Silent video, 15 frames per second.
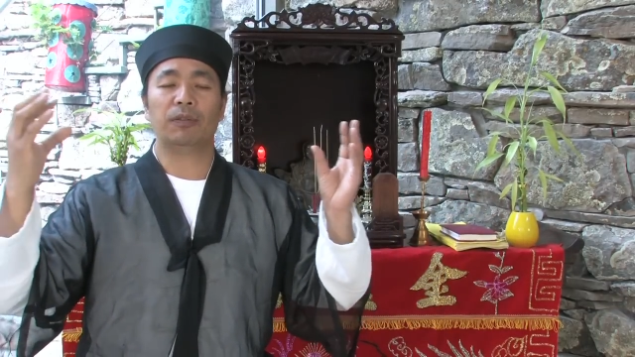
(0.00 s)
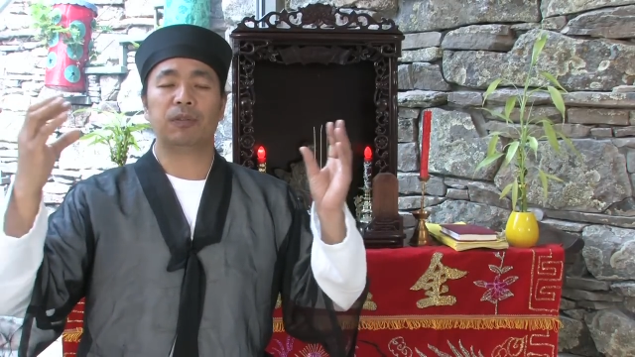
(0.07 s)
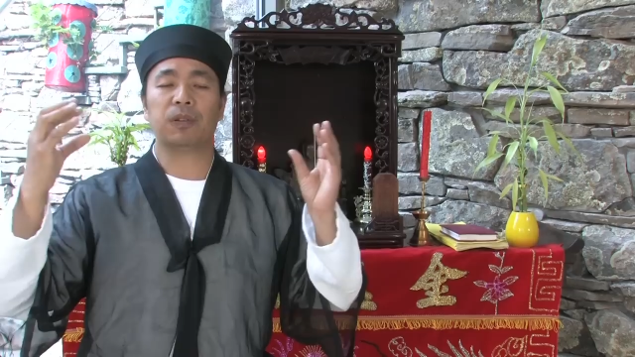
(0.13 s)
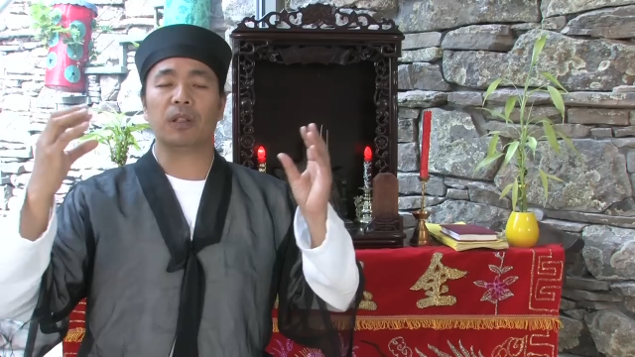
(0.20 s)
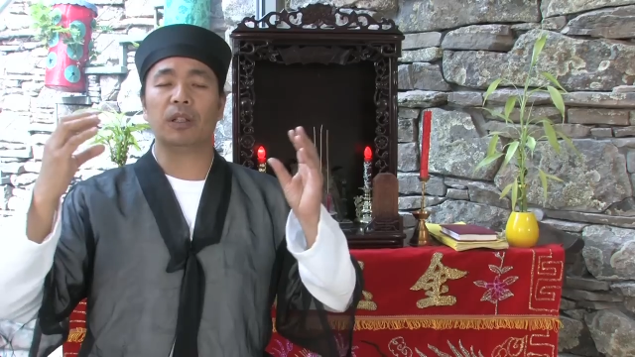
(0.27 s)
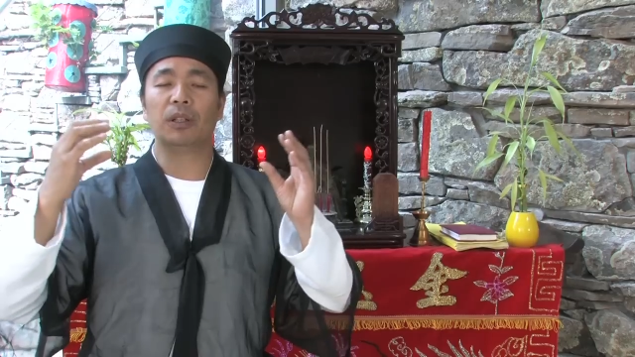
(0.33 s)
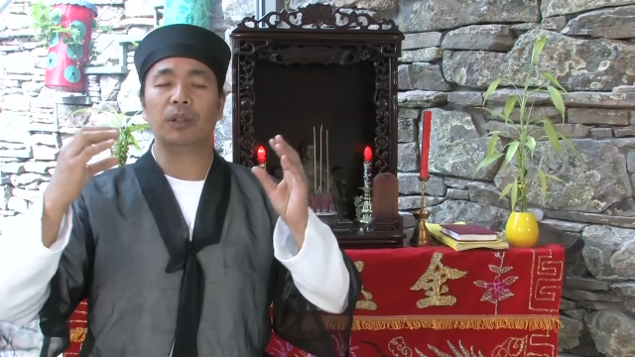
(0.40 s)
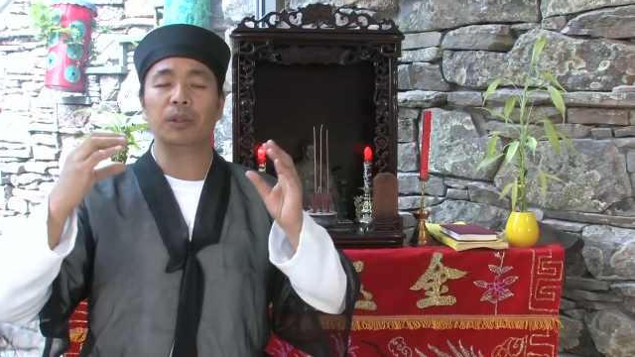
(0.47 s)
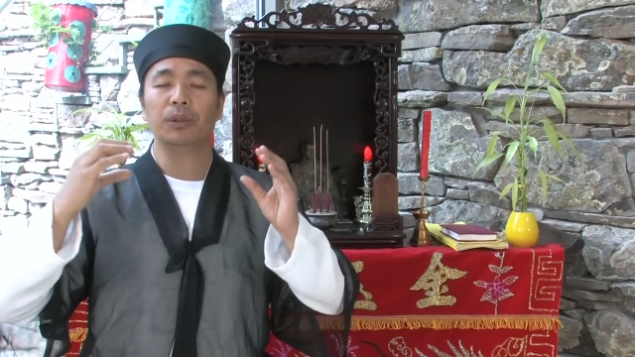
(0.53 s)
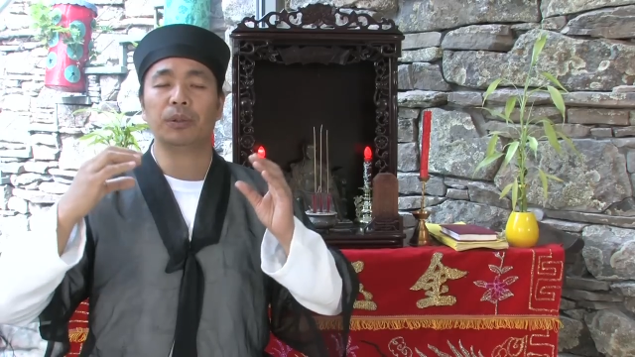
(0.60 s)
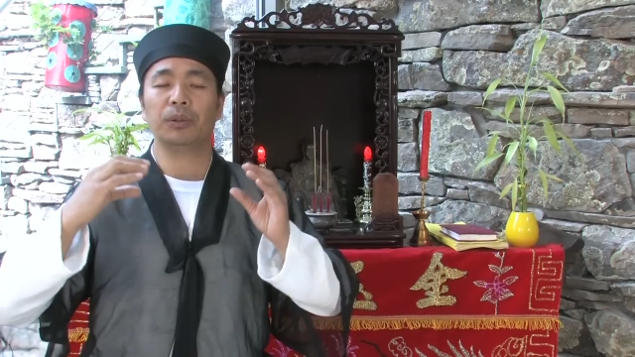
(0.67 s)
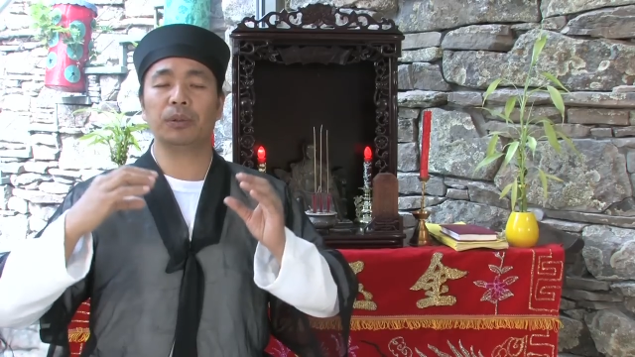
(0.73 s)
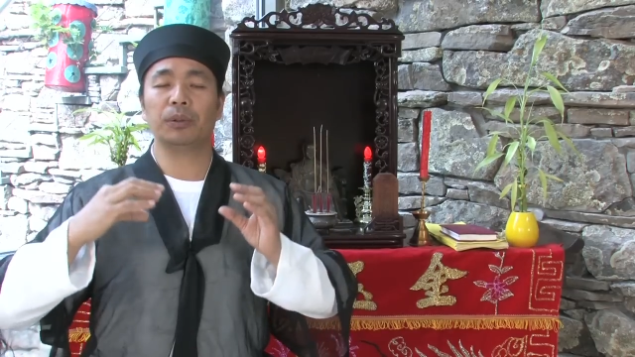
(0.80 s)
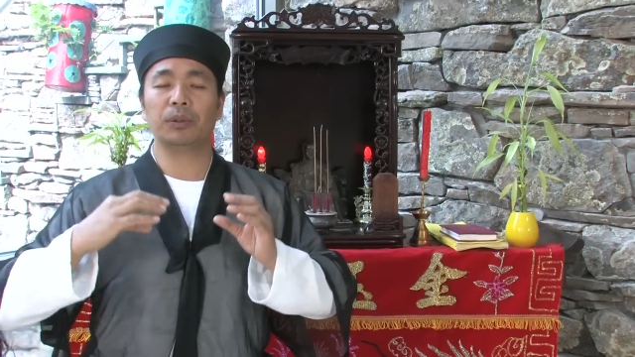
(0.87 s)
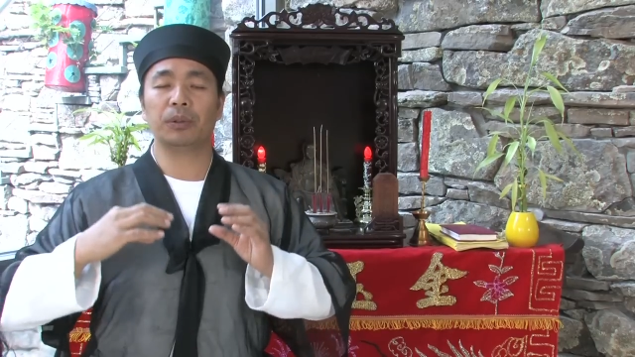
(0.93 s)

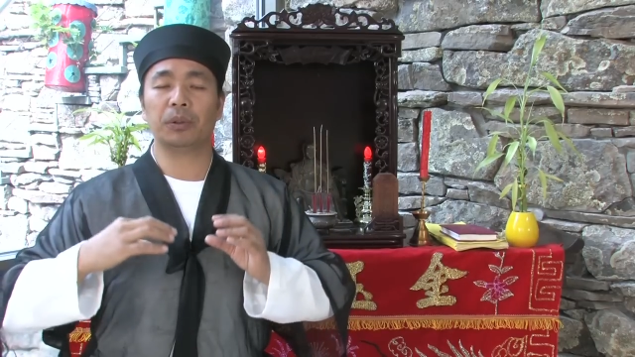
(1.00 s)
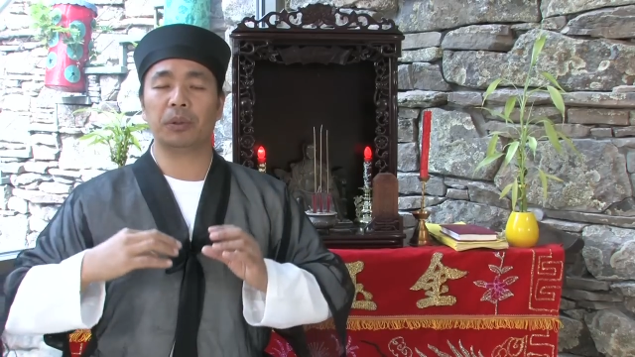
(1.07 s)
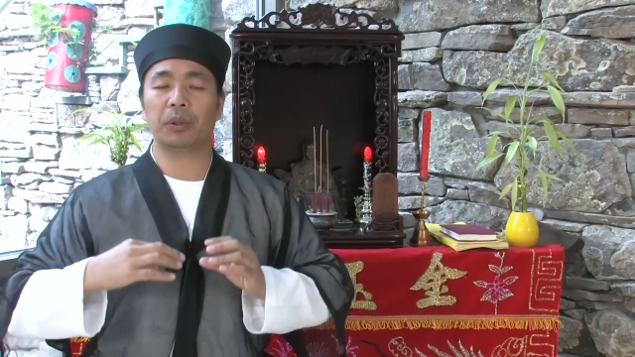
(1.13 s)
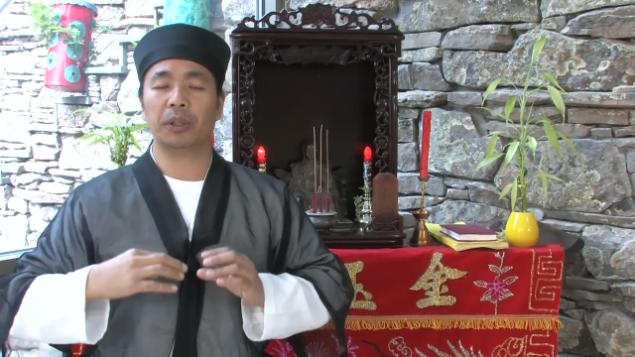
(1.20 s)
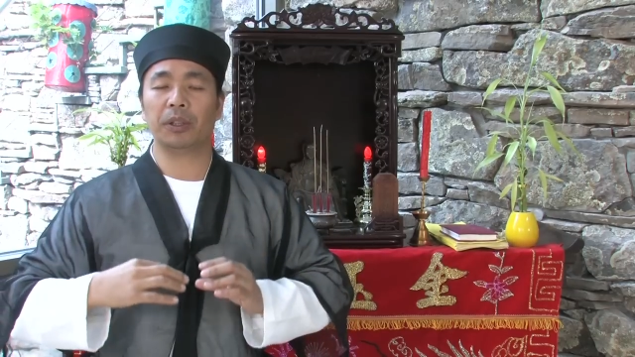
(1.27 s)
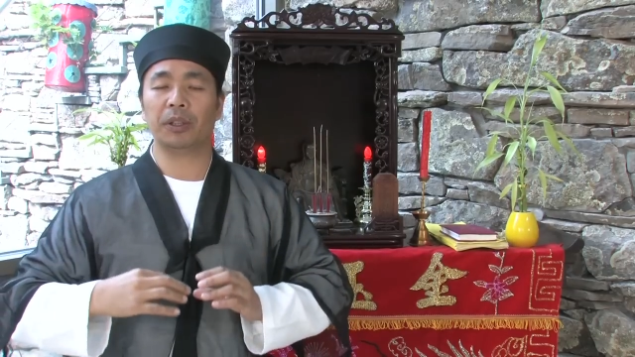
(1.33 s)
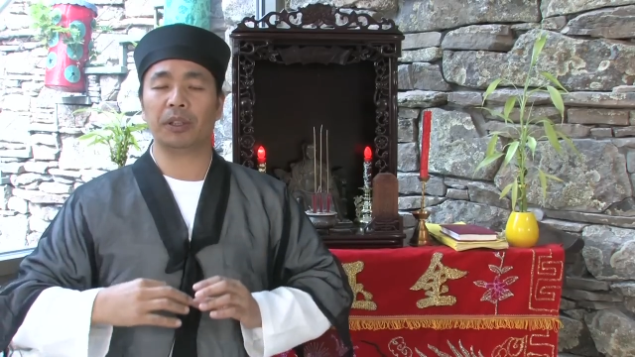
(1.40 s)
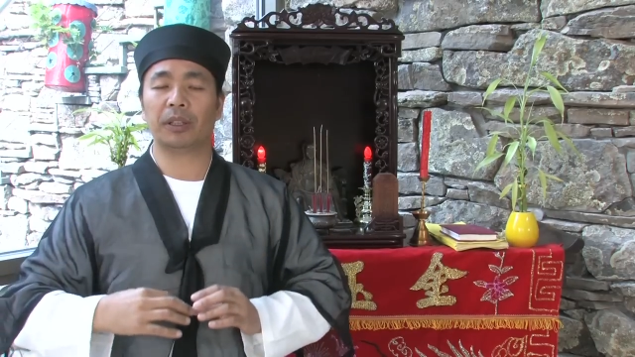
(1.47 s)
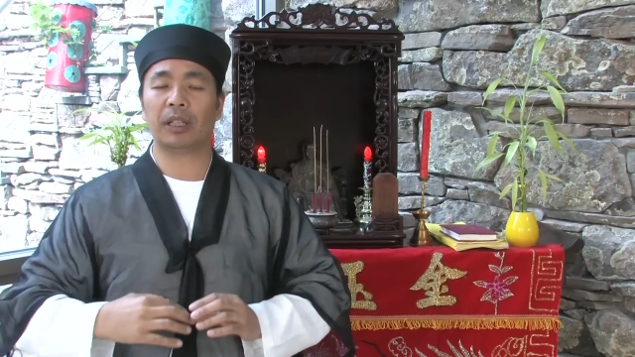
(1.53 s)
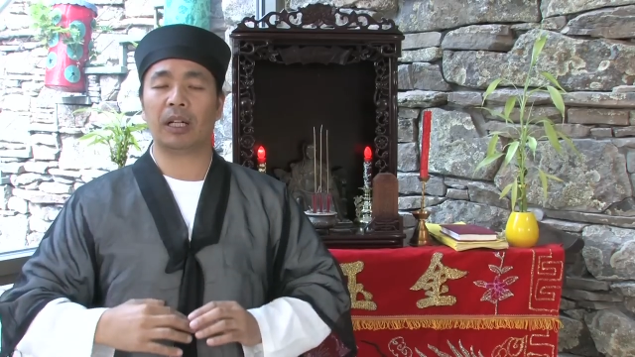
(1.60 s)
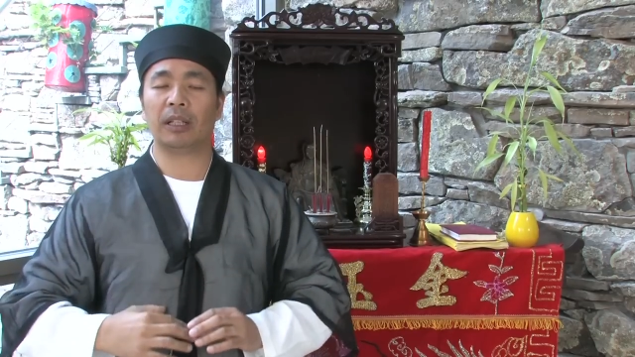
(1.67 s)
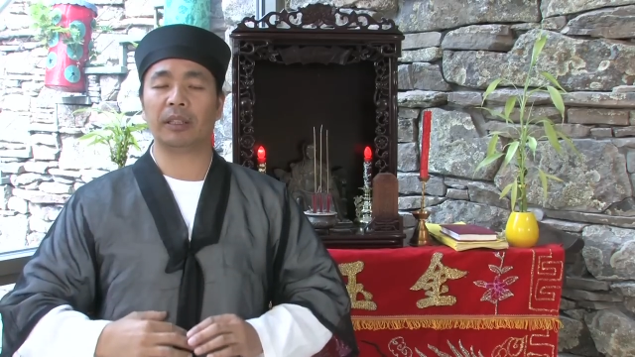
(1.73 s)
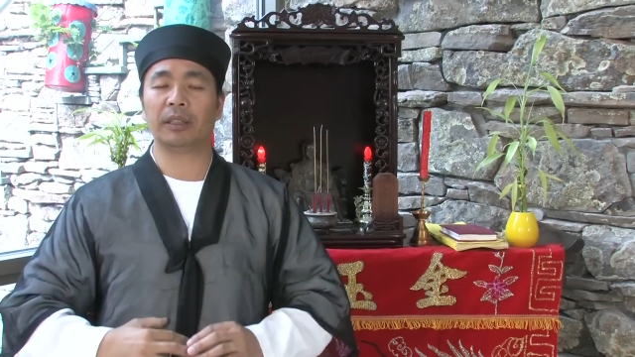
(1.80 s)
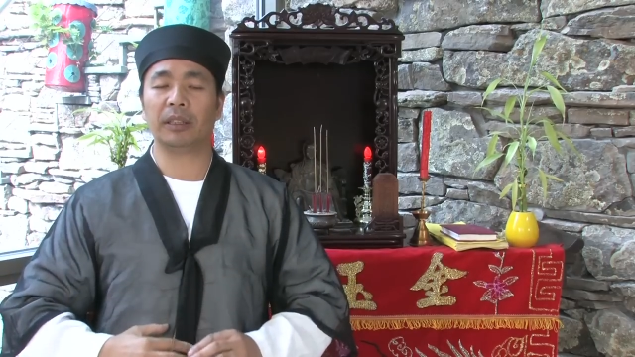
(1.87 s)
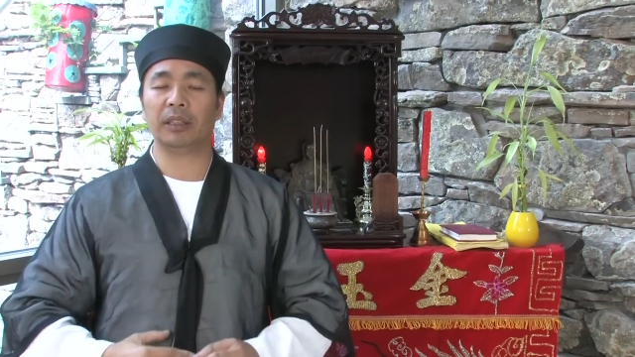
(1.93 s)
flow toward your
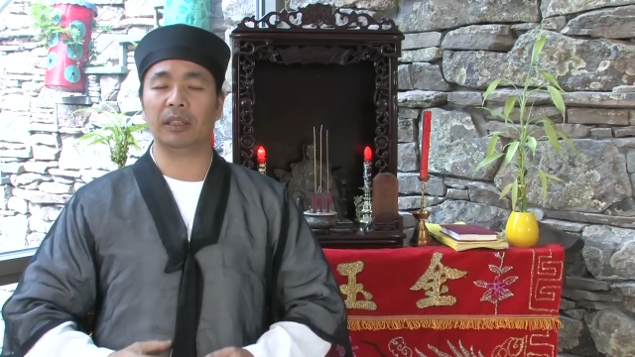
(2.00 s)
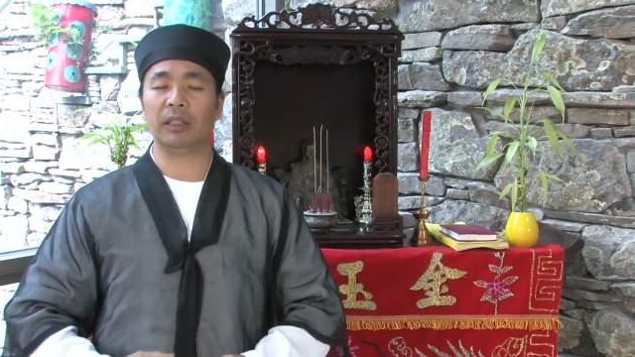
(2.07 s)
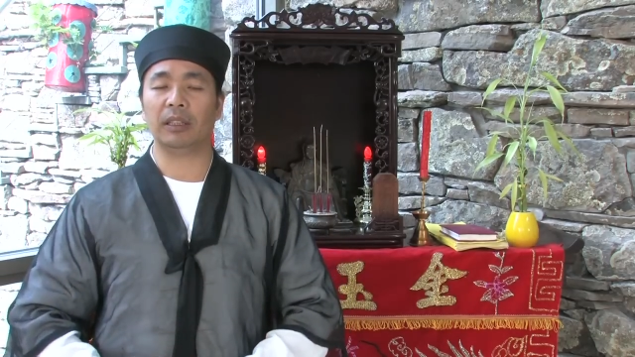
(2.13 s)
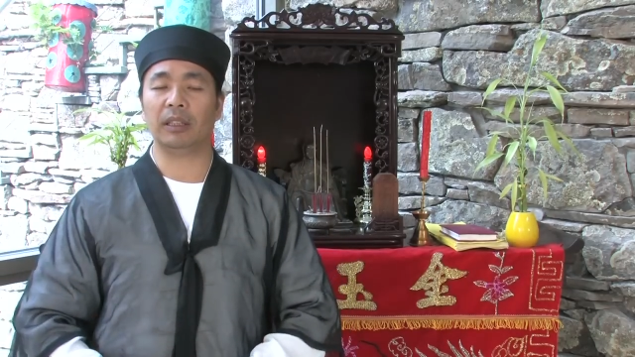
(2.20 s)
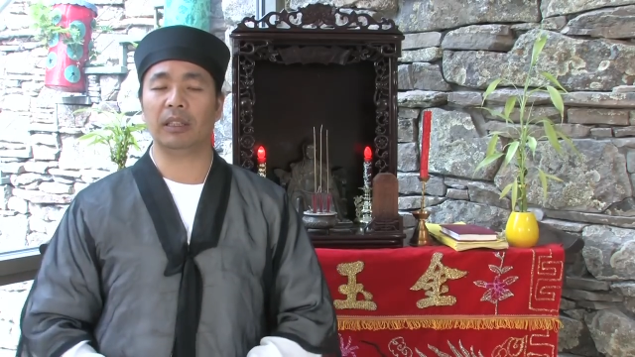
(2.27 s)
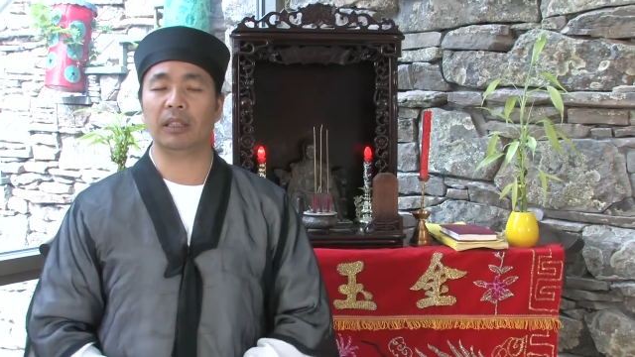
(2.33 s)
dantian.